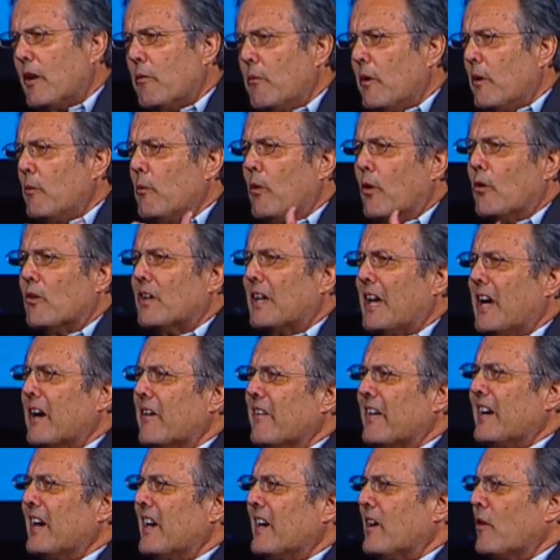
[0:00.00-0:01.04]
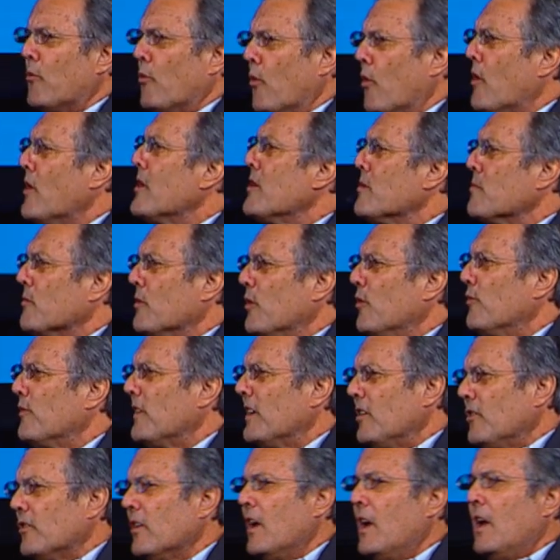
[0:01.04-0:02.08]
we won't carry any Warner
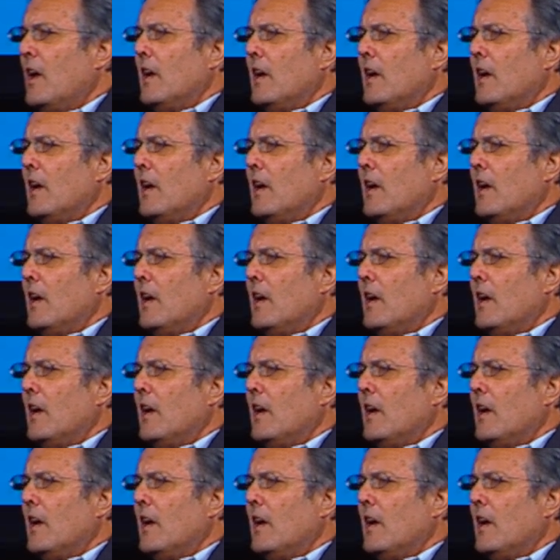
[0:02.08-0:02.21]
movies.